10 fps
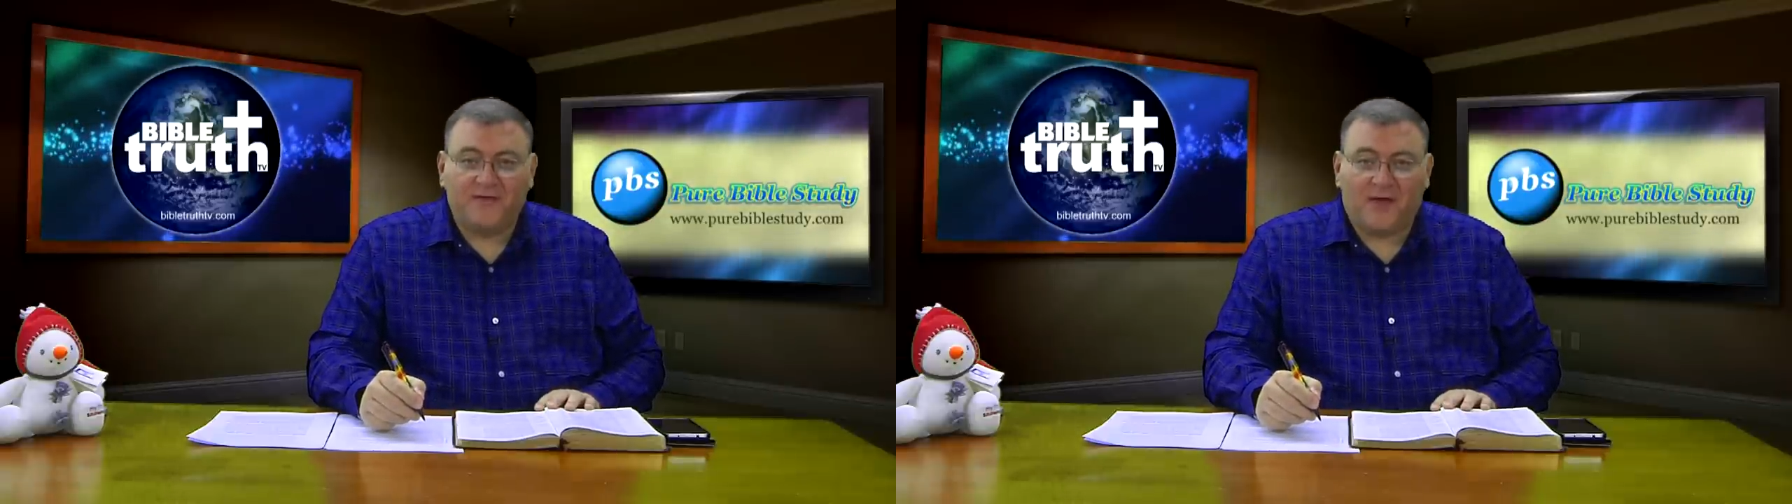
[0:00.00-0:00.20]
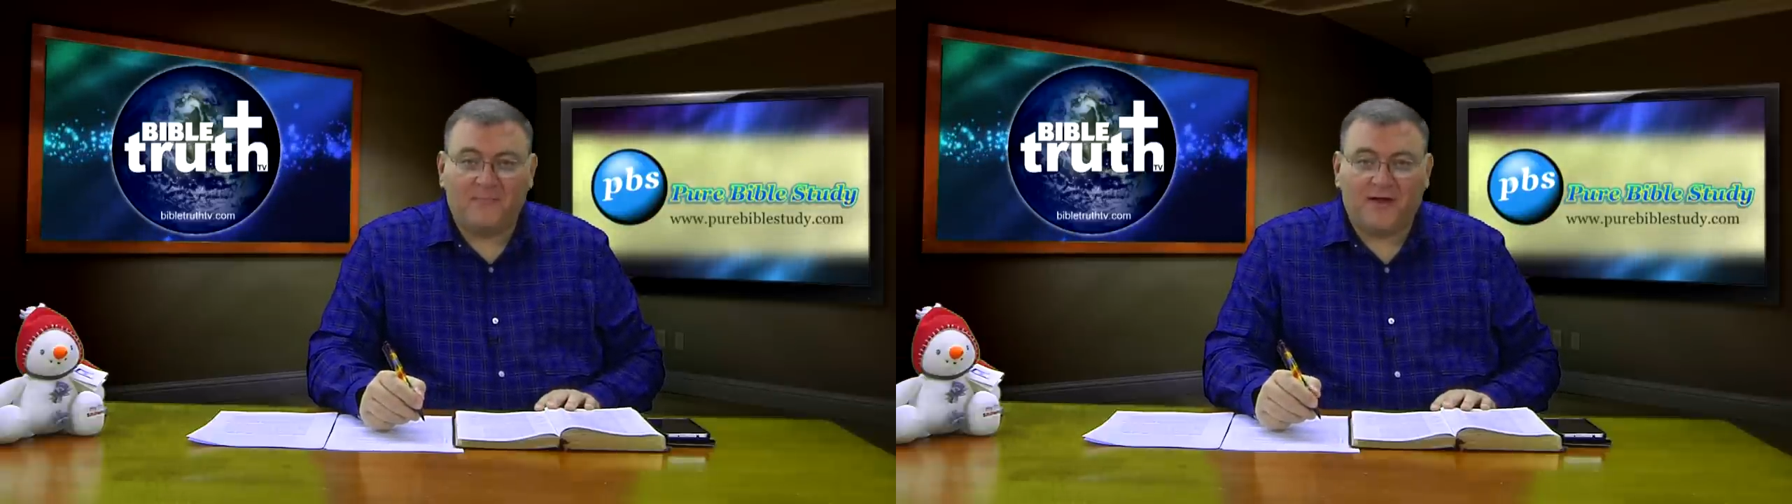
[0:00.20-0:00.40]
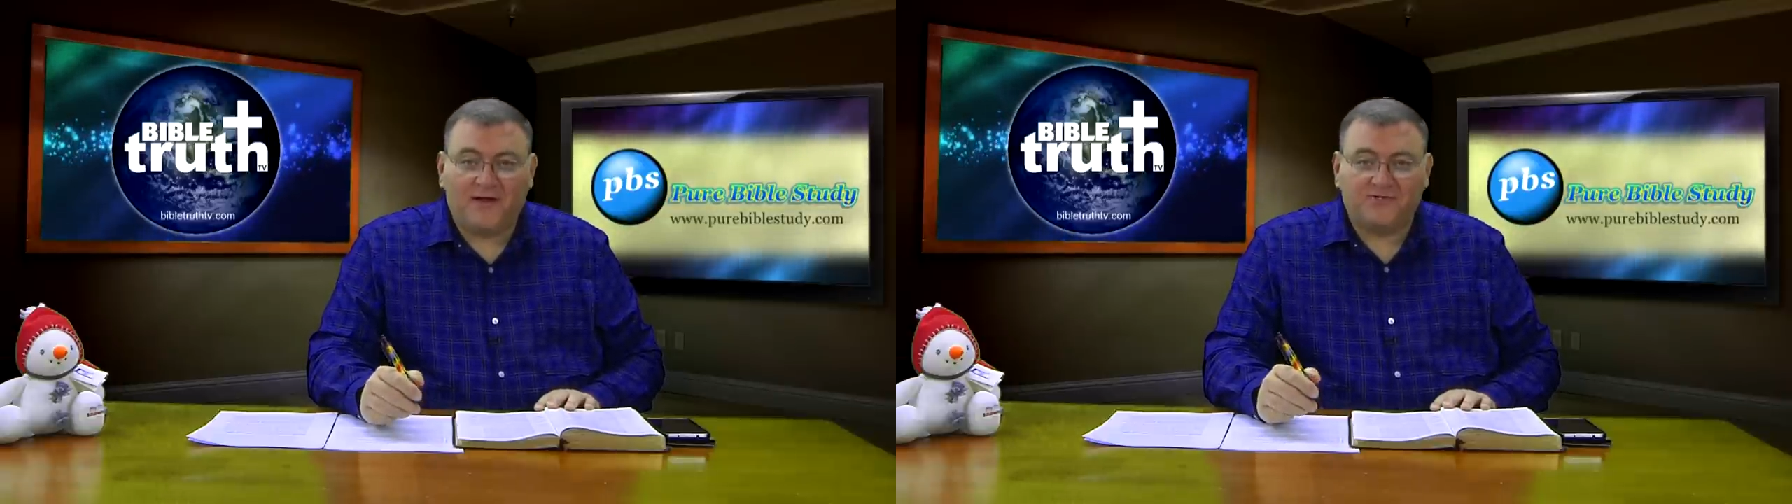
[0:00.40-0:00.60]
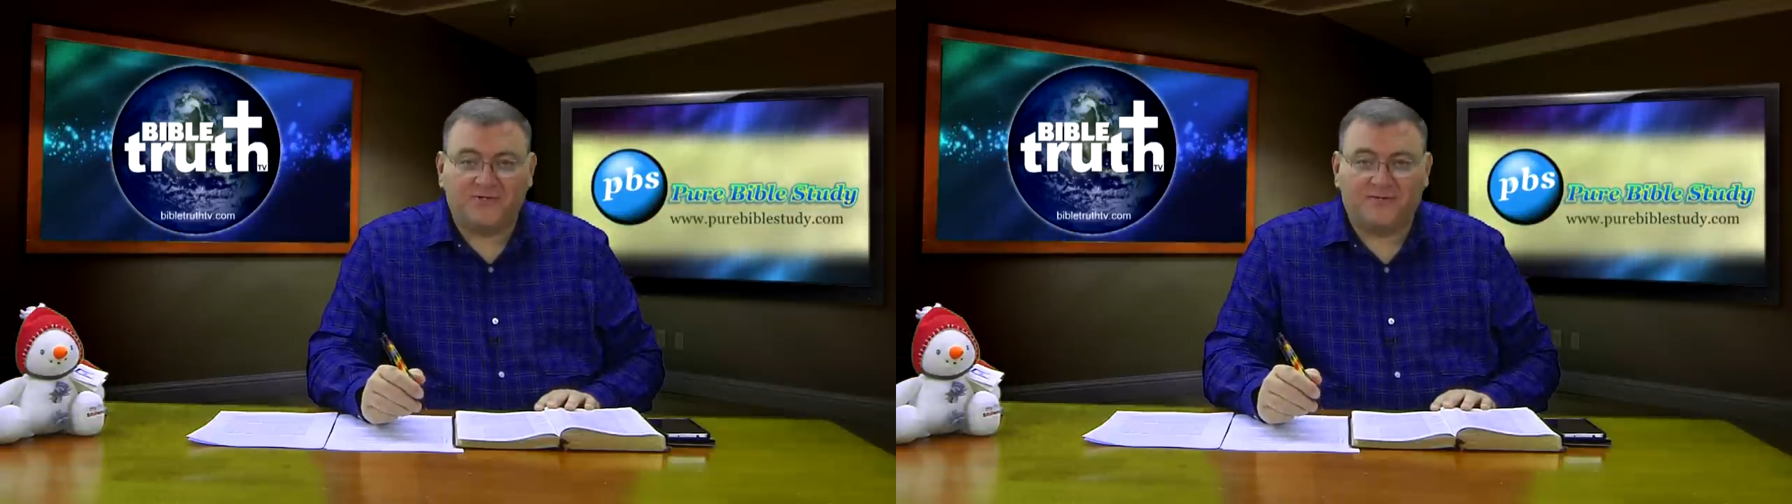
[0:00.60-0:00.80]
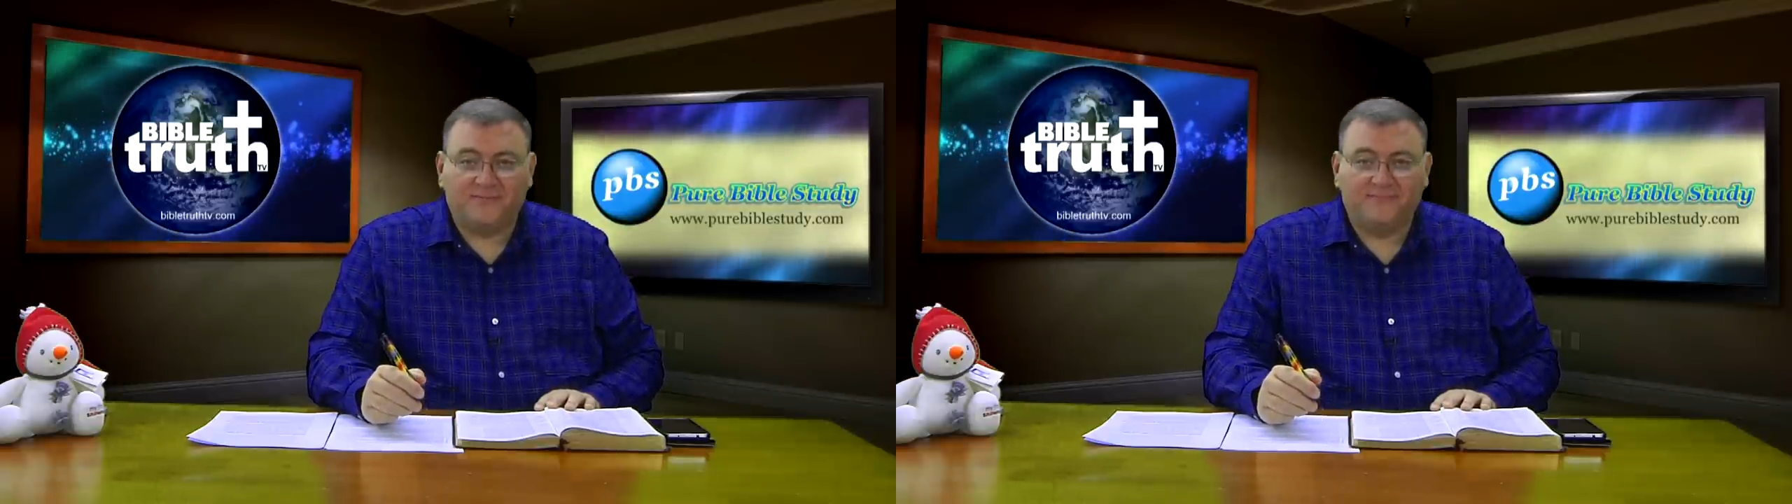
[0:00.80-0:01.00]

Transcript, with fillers: domination,